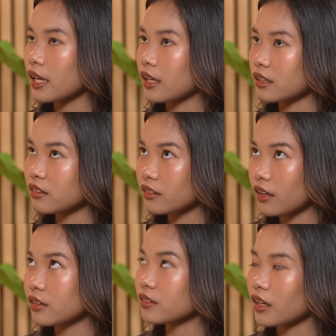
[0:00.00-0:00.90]

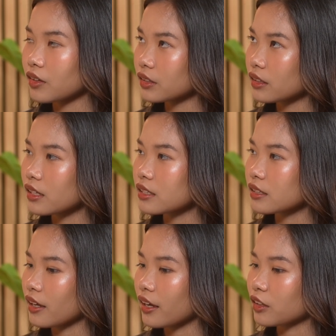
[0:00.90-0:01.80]
Integrity is
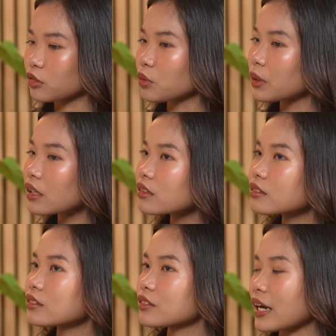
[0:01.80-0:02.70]
like
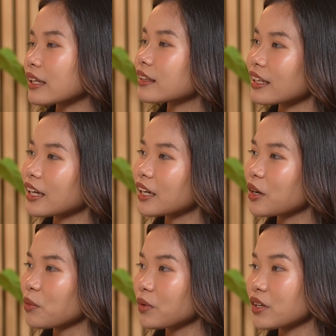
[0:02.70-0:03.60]
doing the right
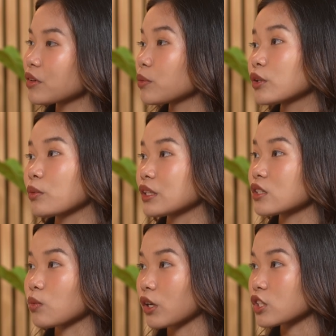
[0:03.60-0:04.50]
thing even when no one
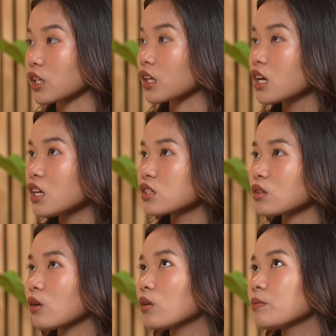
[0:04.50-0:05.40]
is watching.
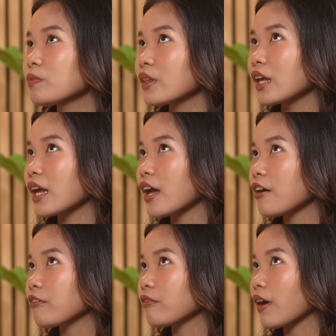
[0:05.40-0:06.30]
So if